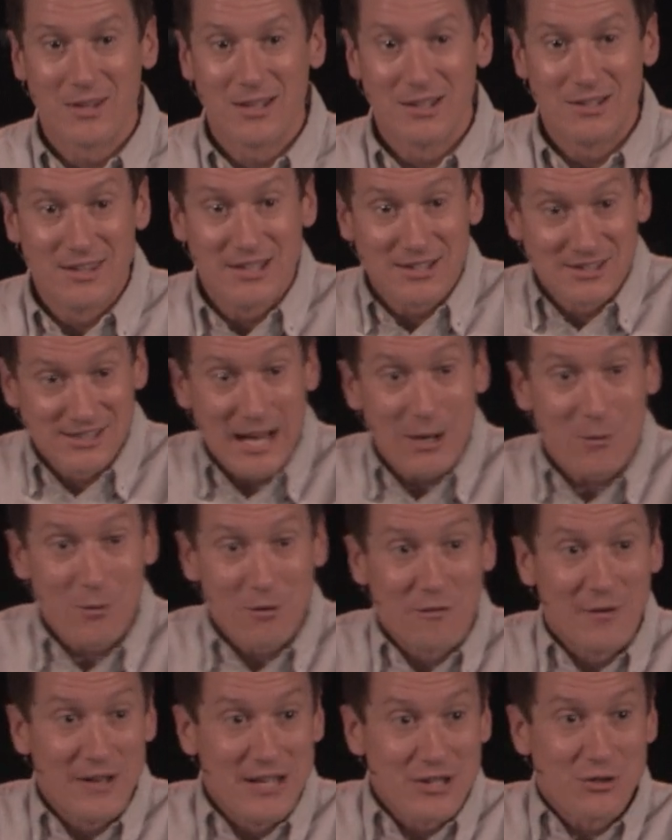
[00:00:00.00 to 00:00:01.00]
The
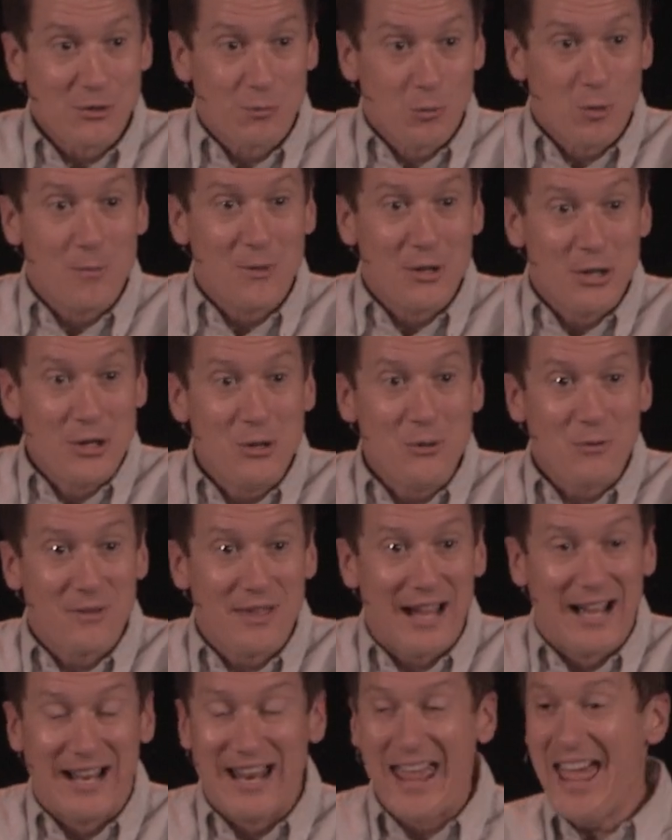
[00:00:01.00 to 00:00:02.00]
Syrophoenician woman knew
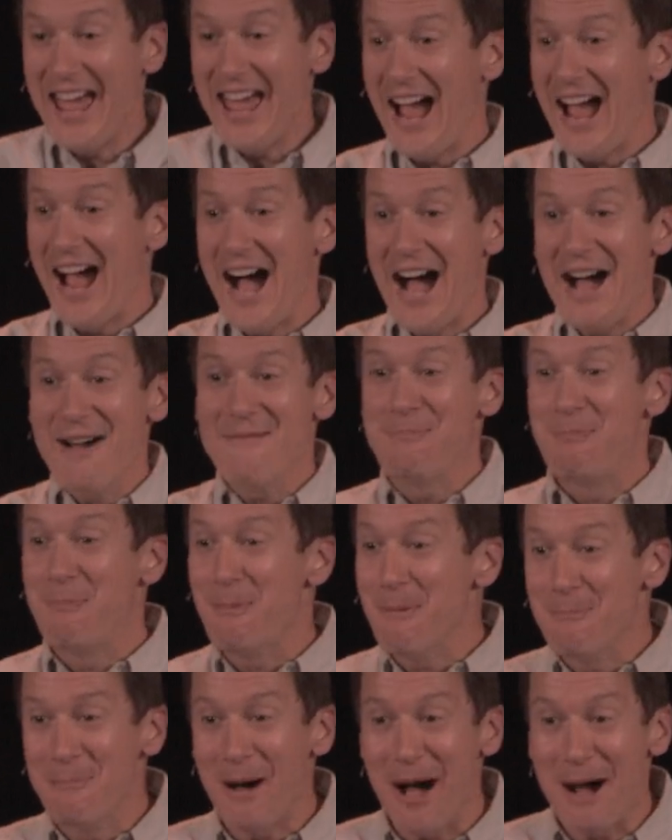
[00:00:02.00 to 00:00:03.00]
that. I'm,
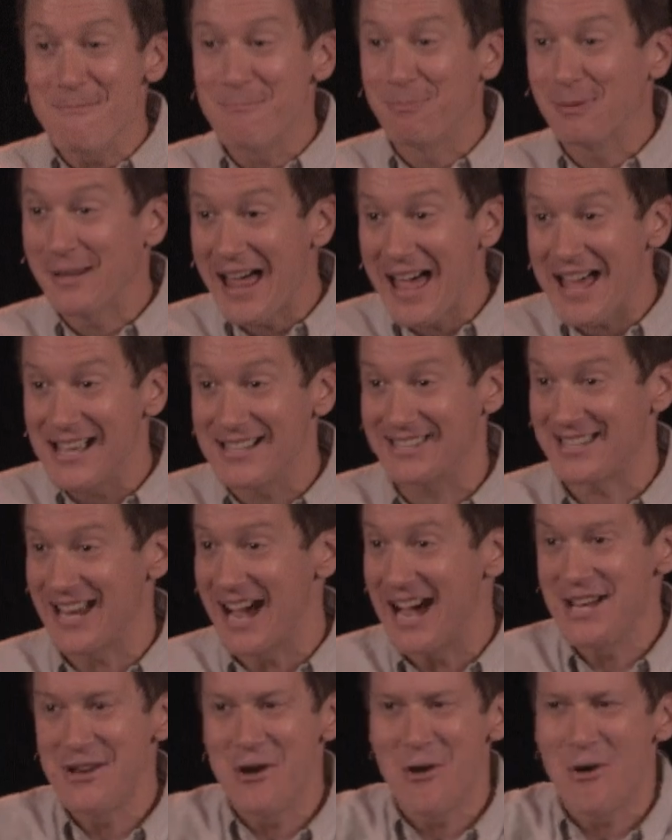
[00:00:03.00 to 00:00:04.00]
I'm, I'm blessed.
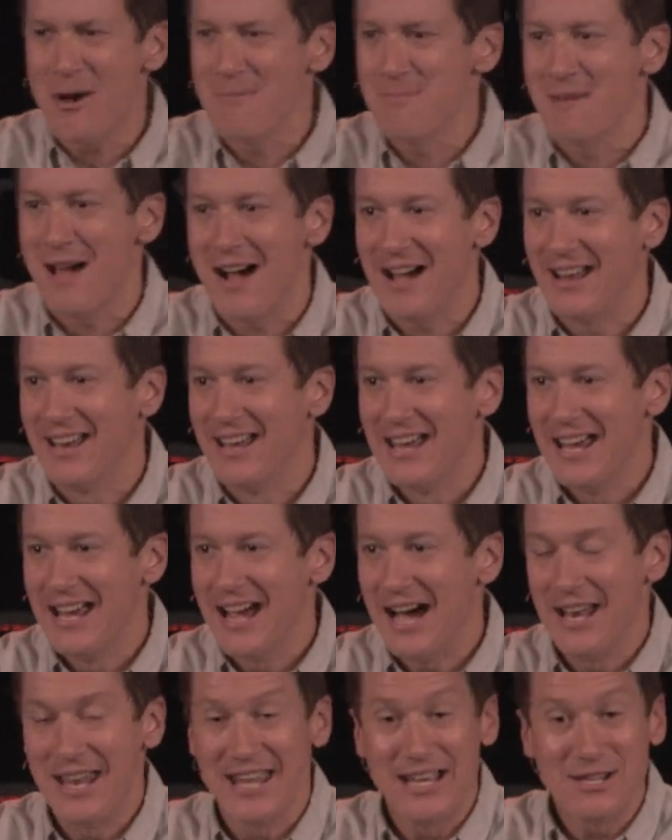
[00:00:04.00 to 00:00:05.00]
I know I'm not
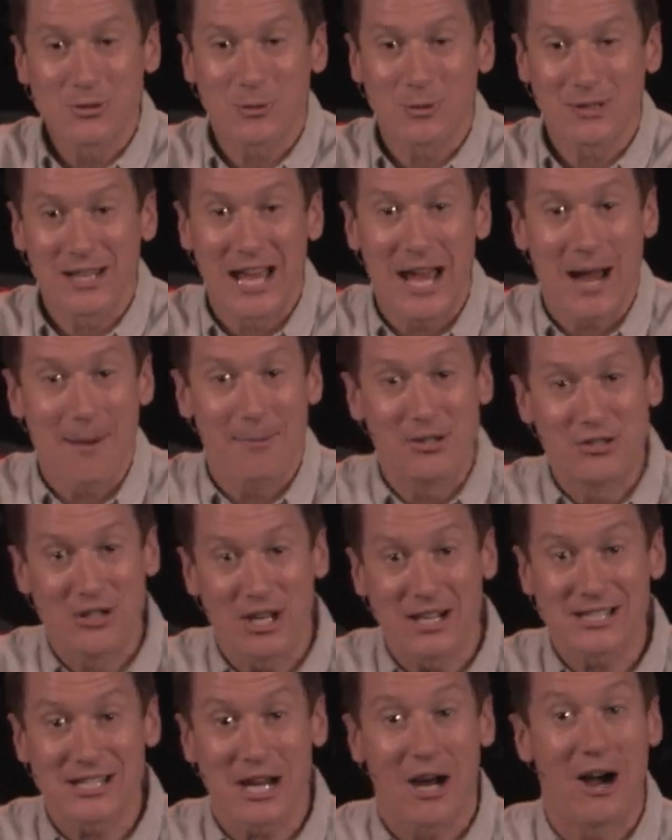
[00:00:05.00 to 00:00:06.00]
an Israelite, I'm a
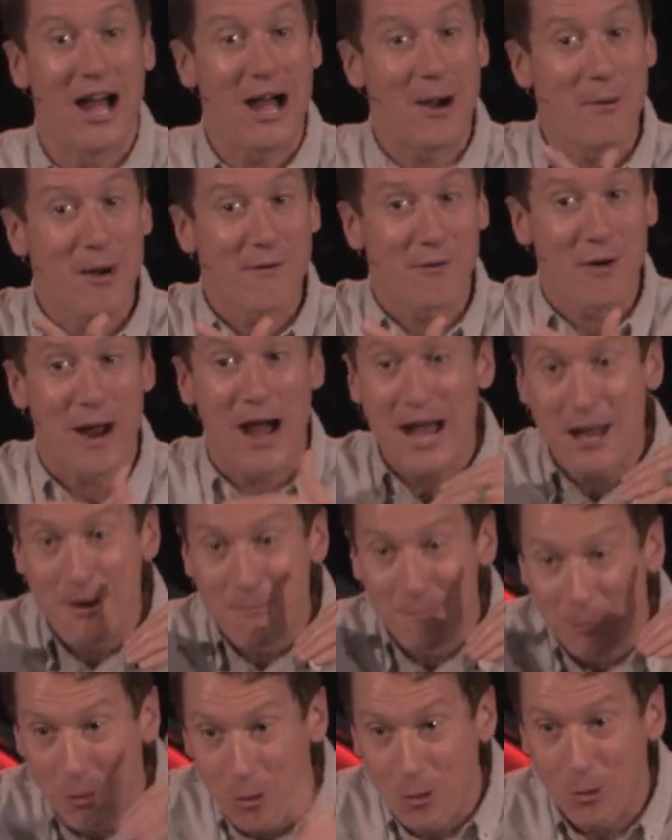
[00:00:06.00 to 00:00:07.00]
Gentile. However, I
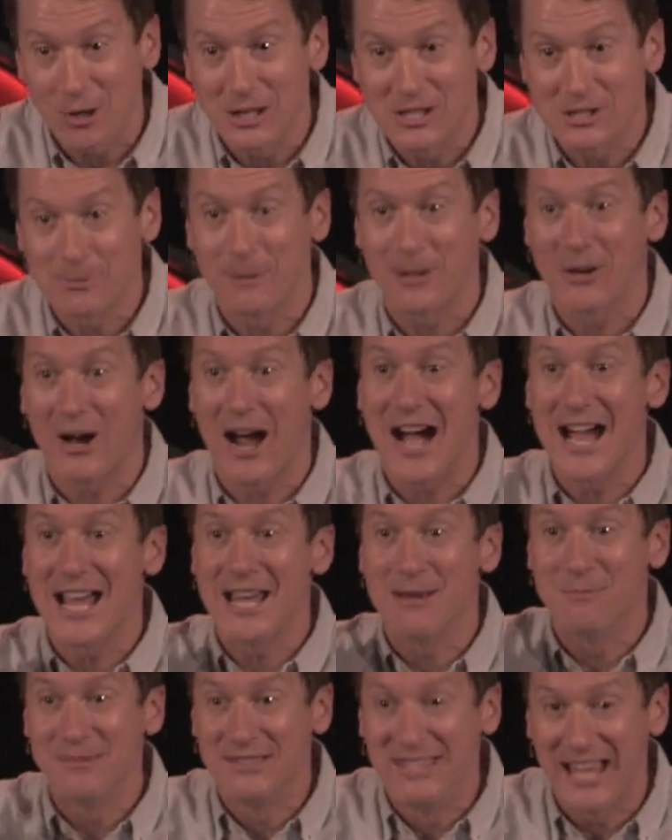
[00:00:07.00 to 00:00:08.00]
am poor in spirit. I
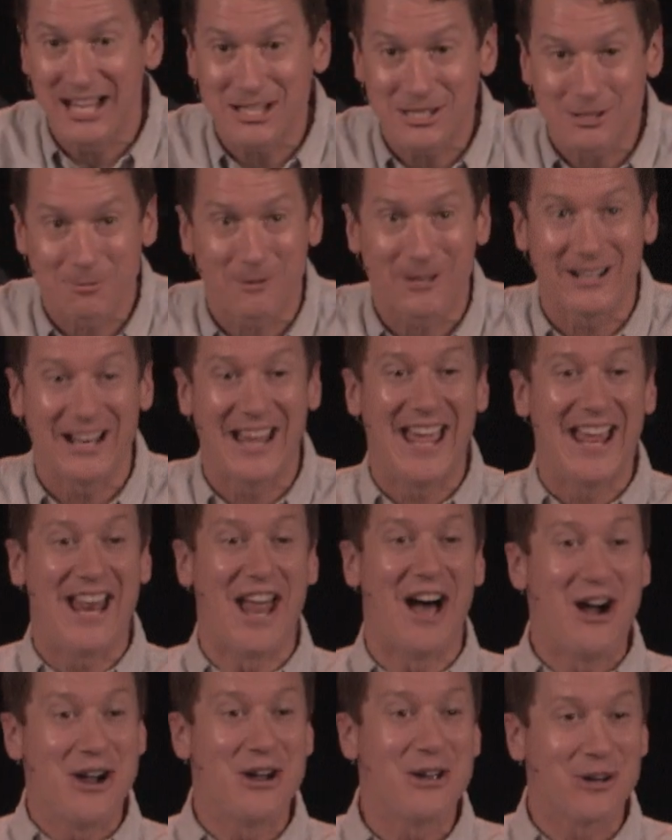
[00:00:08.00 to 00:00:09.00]
am desperate and
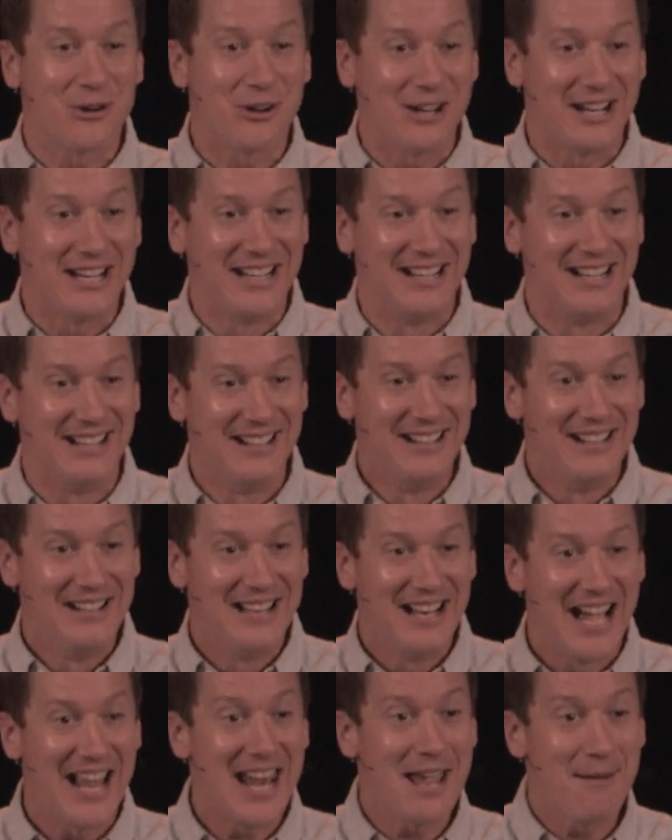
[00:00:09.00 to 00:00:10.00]
hungry
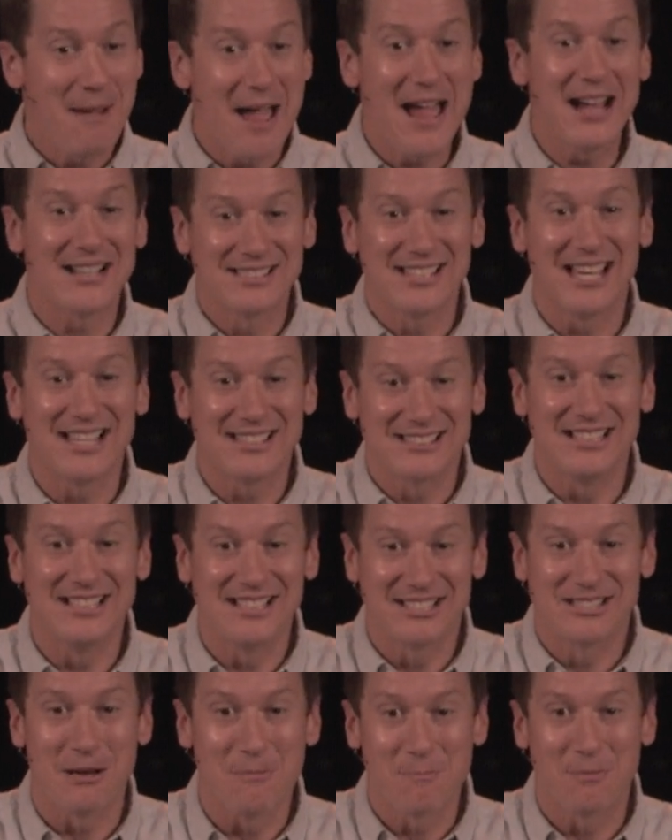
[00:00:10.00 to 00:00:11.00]
and I'm accessing
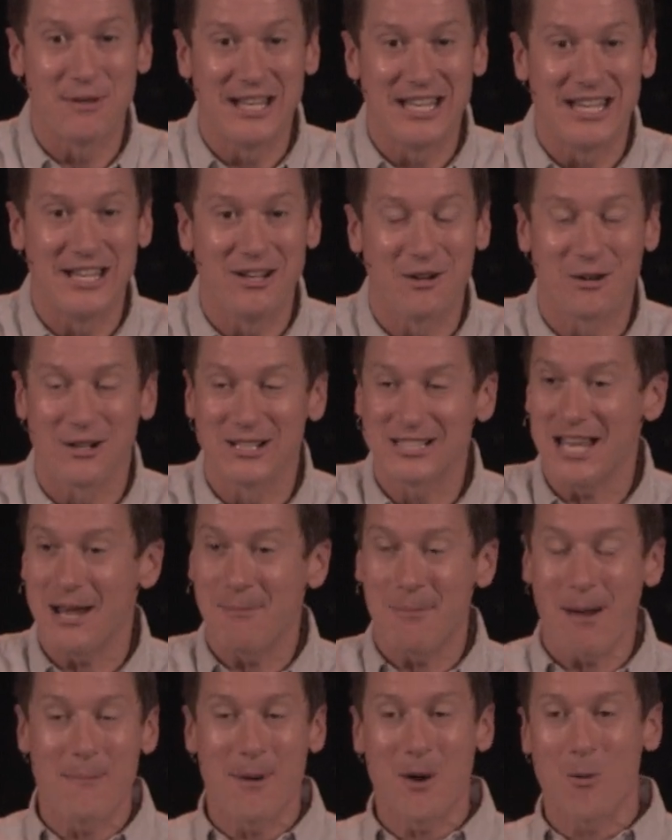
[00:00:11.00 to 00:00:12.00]
something here. It's not
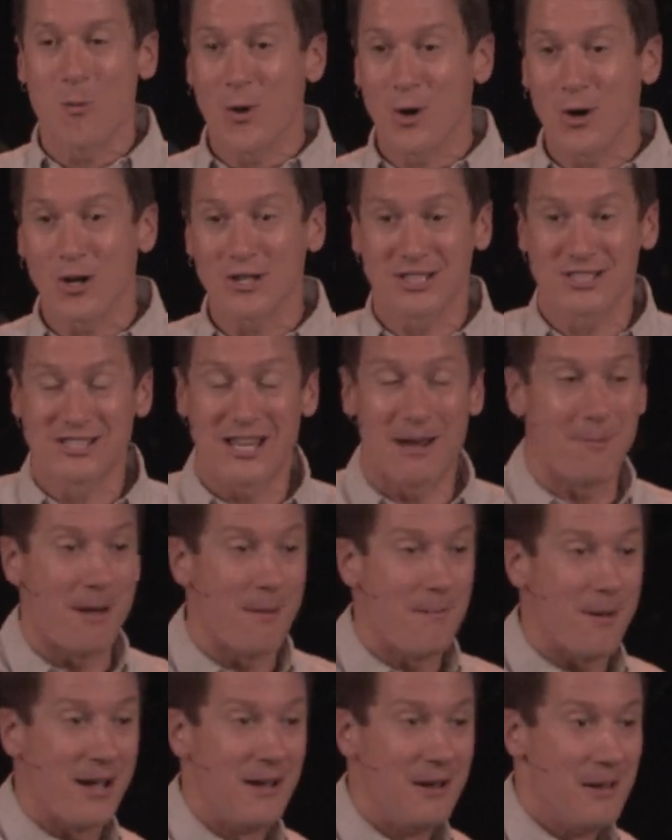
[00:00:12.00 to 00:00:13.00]
by my works, it's not by
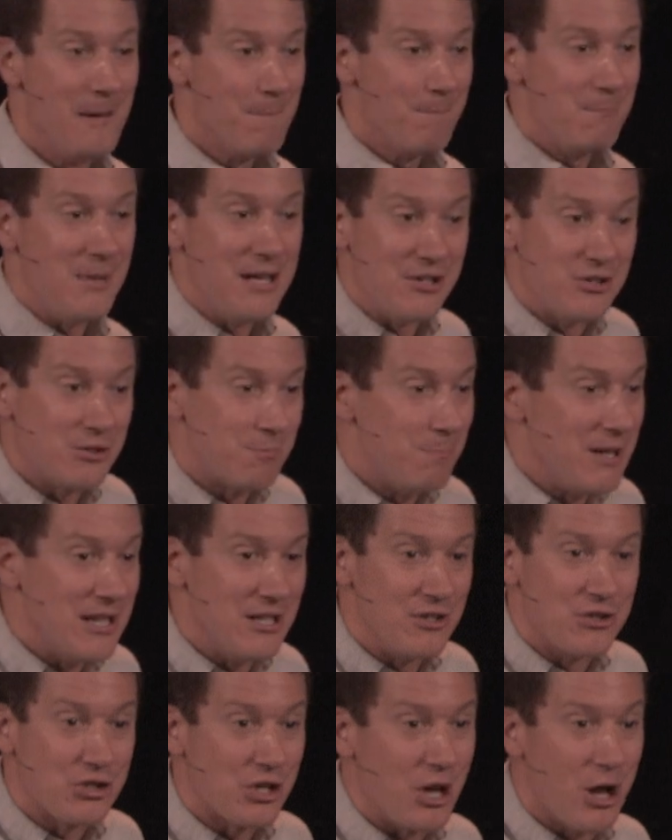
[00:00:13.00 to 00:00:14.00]
my me
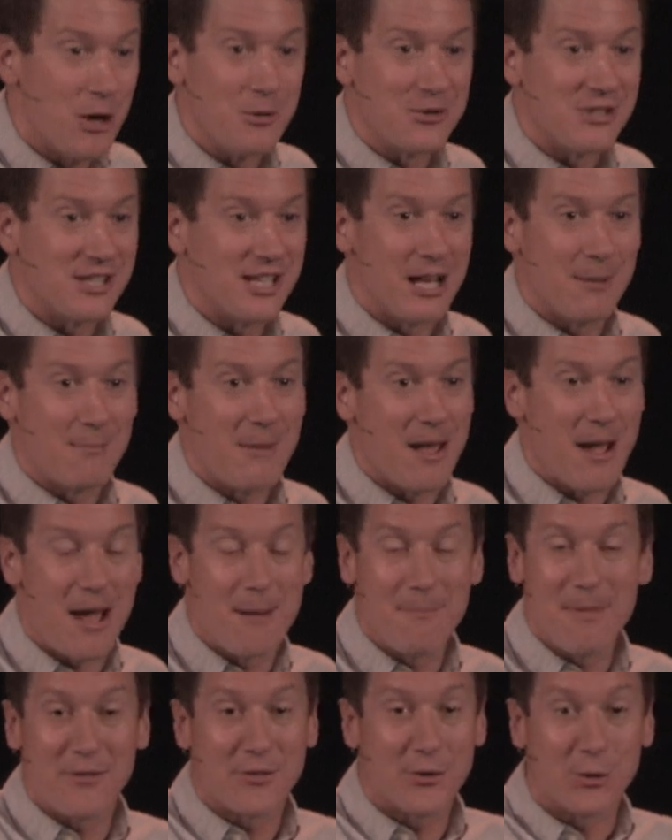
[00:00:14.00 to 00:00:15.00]
being chosen. I'm not,
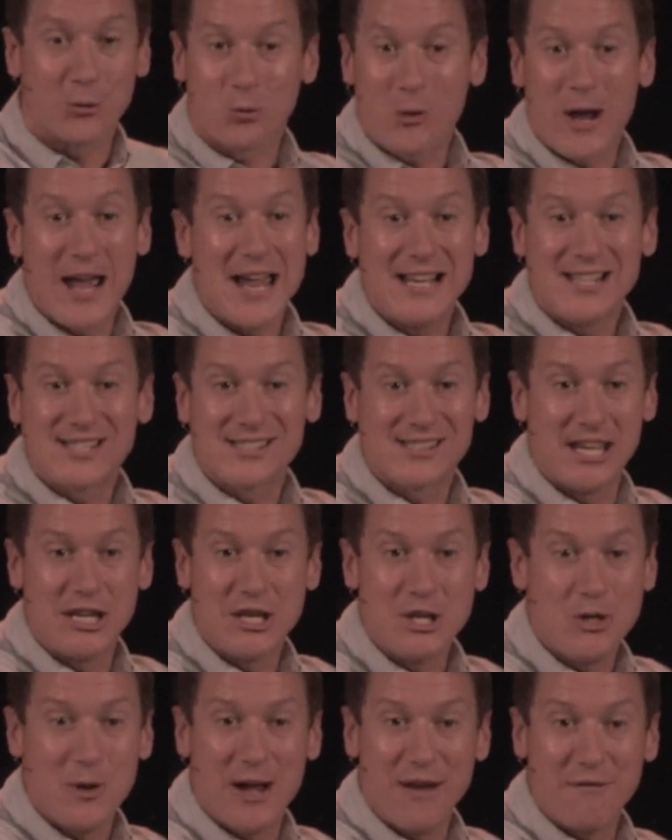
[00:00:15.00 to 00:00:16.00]
I'm not the race that
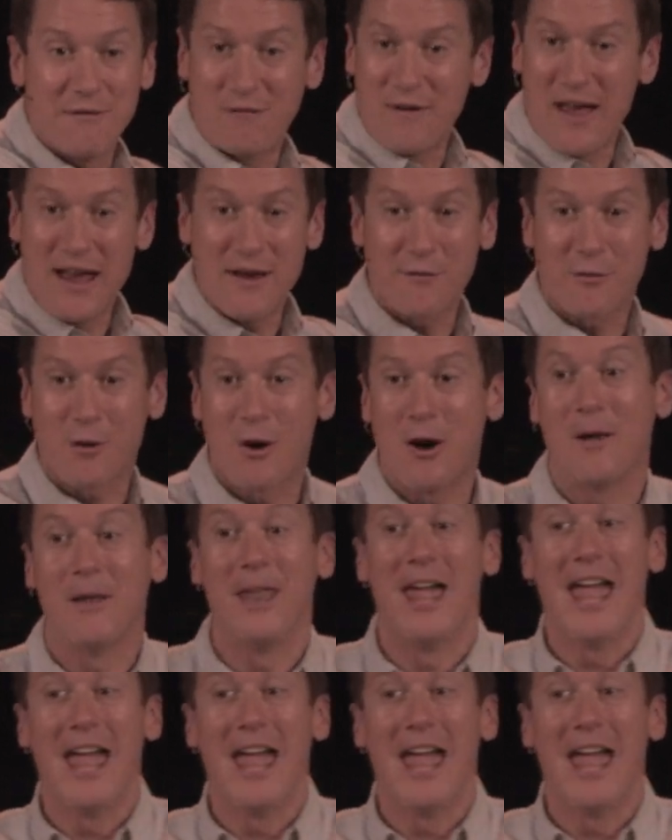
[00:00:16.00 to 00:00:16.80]
you have favor on.